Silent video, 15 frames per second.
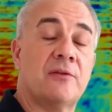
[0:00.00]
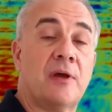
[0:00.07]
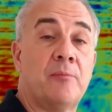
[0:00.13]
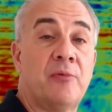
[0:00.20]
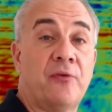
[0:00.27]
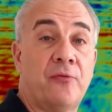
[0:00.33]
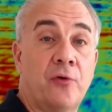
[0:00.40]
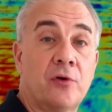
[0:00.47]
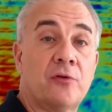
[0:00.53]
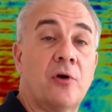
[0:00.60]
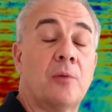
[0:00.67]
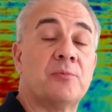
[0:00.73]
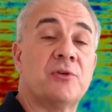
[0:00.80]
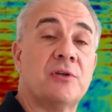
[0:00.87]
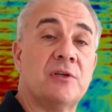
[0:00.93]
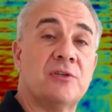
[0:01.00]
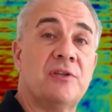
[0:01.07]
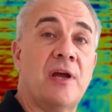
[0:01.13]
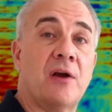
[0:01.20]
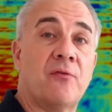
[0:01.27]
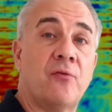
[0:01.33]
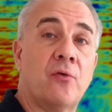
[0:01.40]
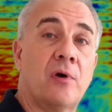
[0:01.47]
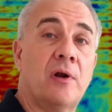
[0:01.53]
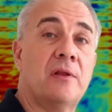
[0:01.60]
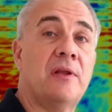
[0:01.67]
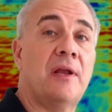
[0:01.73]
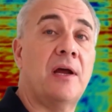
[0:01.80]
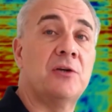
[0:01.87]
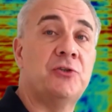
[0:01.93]
and preferred option is therefore
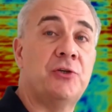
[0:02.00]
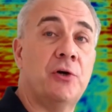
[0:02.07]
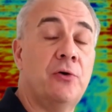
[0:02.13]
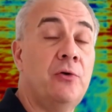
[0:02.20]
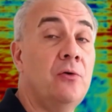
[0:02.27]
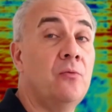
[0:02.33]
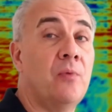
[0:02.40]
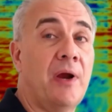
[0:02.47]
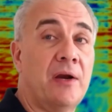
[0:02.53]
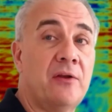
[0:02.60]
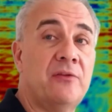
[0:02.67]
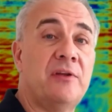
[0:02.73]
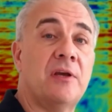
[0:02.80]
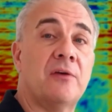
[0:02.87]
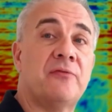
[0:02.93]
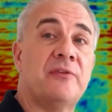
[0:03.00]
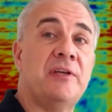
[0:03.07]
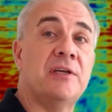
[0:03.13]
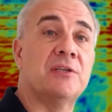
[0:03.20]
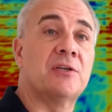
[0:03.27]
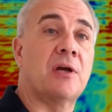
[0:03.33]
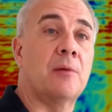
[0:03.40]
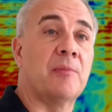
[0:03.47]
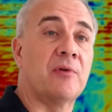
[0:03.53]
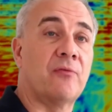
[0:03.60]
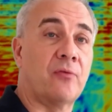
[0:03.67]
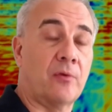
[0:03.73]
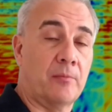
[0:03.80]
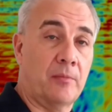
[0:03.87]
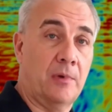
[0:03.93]
that I show you where the DFT is coming
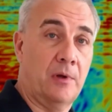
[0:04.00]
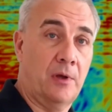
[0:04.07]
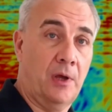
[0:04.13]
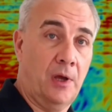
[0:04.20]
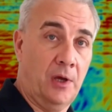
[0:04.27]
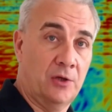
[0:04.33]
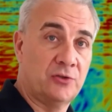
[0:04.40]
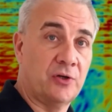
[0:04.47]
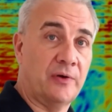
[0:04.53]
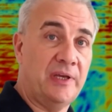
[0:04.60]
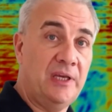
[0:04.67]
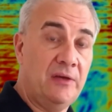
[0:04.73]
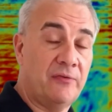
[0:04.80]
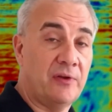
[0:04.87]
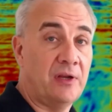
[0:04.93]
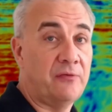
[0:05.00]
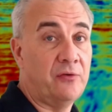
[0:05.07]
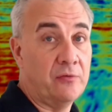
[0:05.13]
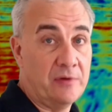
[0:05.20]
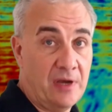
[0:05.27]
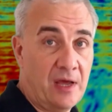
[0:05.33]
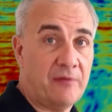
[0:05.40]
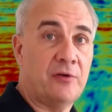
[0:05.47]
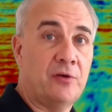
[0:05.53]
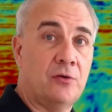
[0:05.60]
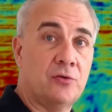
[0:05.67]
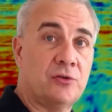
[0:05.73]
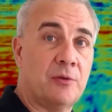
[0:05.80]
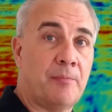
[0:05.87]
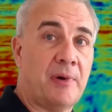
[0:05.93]
from. So even if you never
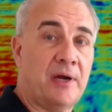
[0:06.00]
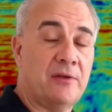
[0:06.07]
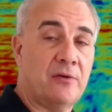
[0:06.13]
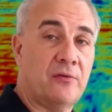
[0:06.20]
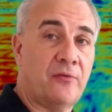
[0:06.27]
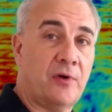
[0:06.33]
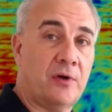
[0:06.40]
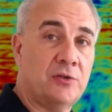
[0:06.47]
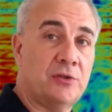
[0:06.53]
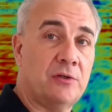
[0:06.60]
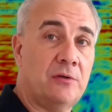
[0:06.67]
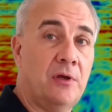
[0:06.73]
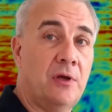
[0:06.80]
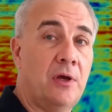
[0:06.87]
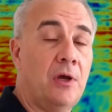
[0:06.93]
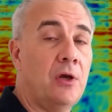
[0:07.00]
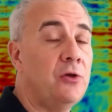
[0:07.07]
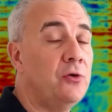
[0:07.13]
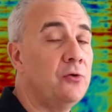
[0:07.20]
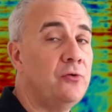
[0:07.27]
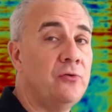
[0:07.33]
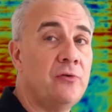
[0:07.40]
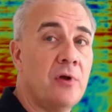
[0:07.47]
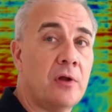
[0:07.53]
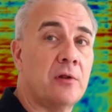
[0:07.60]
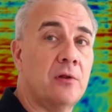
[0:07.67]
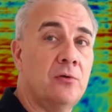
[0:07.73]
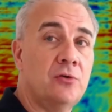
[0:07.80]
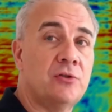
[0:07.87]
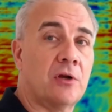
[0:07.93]
use the Python function, you do not
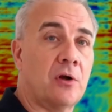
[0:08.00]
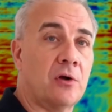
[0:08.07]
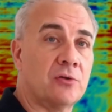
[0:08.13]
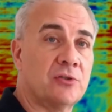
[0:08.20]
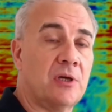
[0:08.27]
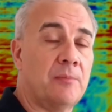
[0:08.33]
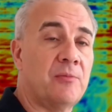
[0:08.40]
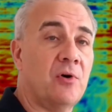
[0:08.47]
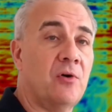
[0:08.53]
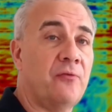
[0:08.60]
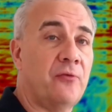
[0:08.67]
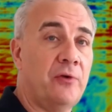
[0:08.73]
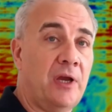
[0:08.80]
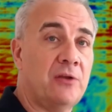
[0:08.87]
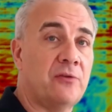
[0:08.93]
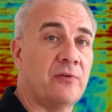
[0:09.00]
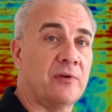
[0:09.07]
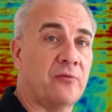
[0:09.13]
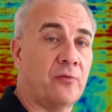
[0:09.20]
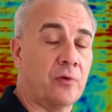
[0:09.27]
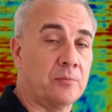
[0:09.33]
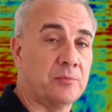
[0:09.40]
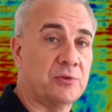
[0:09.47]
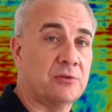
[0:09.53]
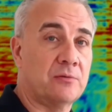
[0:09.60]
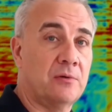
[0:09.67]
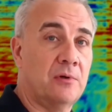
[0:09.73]
lose the concept of Fourier transforms.